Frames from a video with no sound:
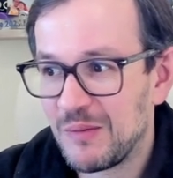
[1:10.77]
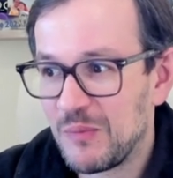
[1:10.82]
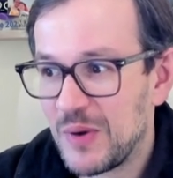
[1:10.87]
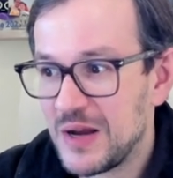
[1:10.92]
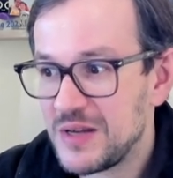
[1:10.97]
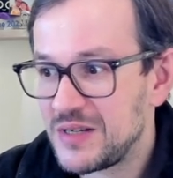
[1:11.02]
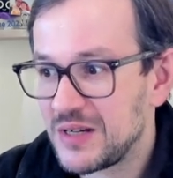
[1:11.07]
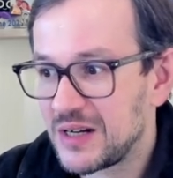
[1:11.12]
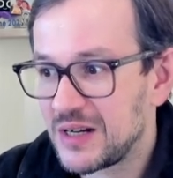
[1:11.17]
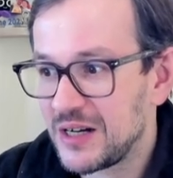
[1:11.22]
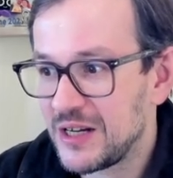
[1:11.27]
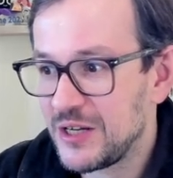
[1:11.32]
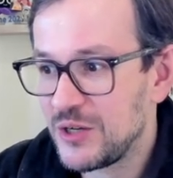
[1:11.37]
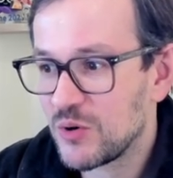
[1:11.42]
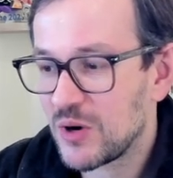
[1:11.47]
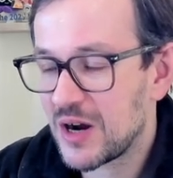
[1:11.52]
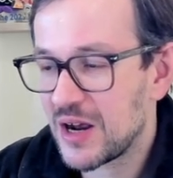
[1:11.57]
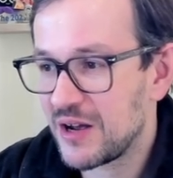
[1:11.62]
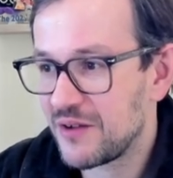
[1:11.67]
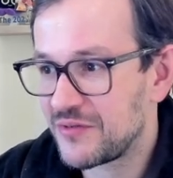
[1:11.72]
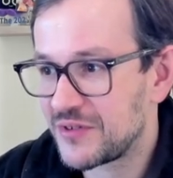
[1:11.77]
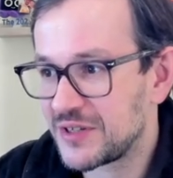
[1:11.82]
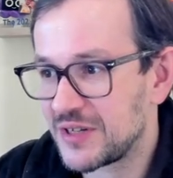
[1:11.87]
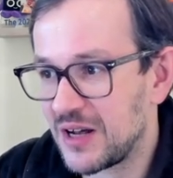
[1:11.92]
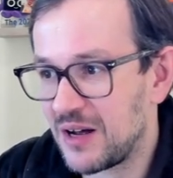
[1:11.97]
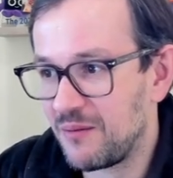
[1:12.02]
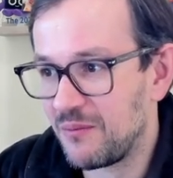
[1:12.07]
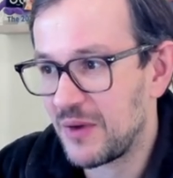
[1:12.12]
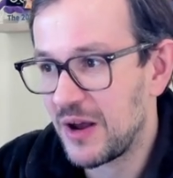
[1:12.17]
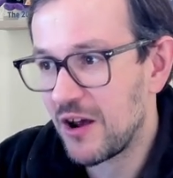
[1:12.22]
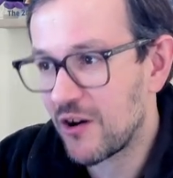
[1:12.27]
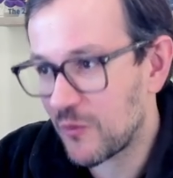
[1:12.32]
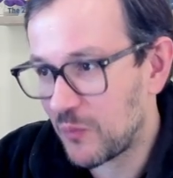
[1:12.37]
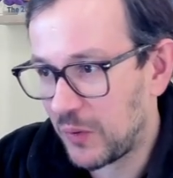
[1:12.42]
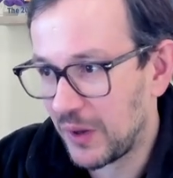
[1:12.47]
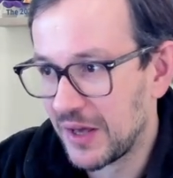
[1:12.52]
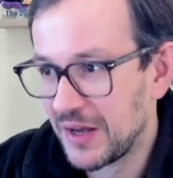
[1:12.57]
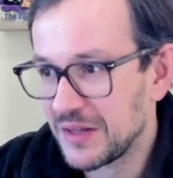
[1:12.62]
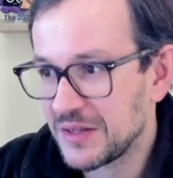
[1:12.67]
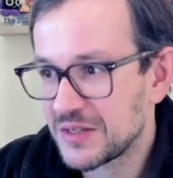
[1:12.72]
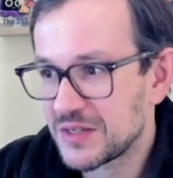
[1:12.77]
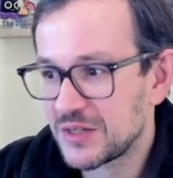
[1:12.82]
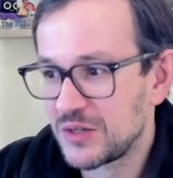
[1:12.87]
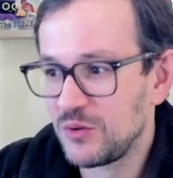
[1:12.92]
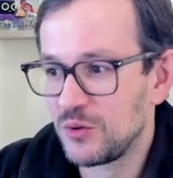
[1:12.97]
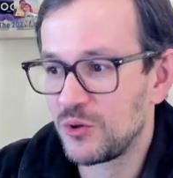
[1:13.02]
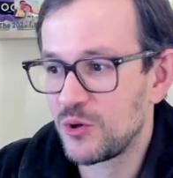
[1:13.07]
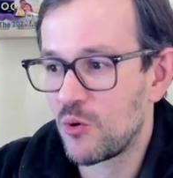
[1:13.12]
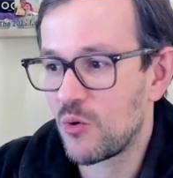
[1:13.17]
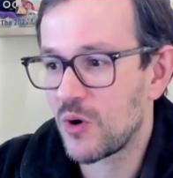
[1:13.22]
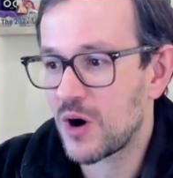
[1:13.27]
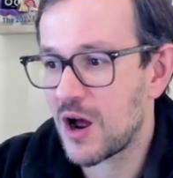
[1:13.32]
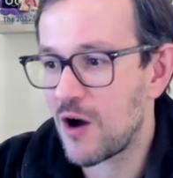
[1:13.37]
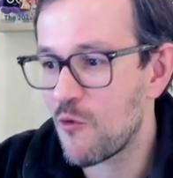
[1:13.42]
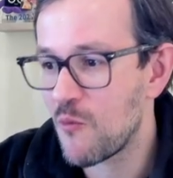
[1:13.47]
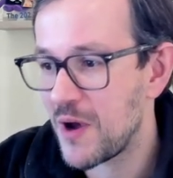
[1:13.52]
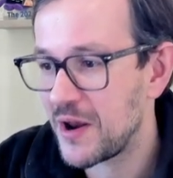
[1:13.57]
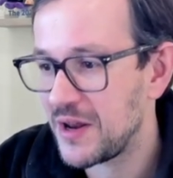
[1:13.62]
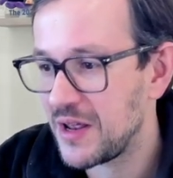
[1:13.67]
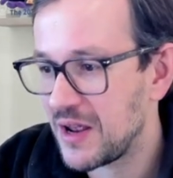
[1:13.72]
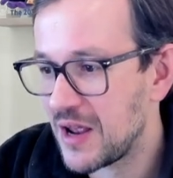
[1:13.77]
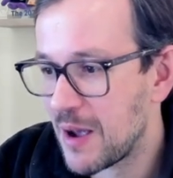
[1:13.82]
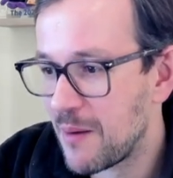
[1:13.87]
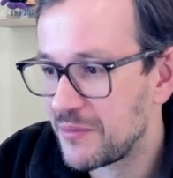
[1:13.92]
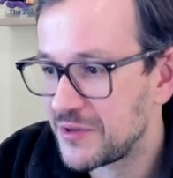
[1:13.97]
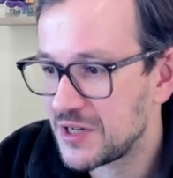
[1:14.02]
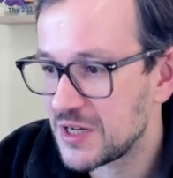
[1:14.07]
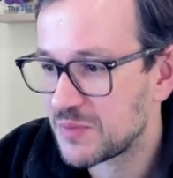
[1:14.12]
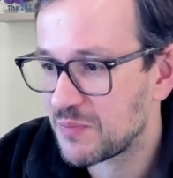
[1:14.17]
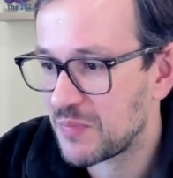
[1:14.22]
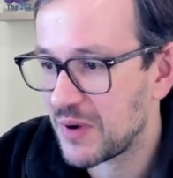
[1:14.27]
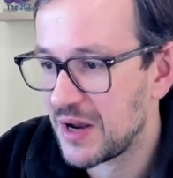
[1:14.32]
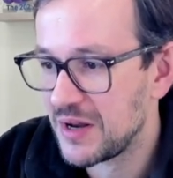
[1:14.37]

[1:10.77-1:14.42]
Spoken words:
basically you have some airplanes. You know how many empty